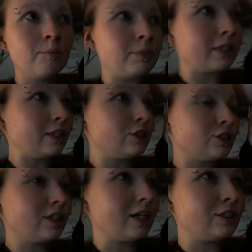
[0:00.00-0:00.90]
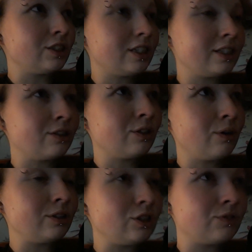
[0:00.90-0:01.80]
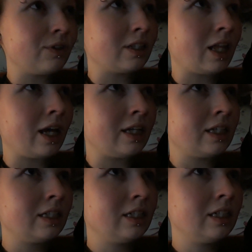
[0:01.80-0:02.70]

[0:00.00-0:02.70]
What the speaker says: But I don't know, I just felt like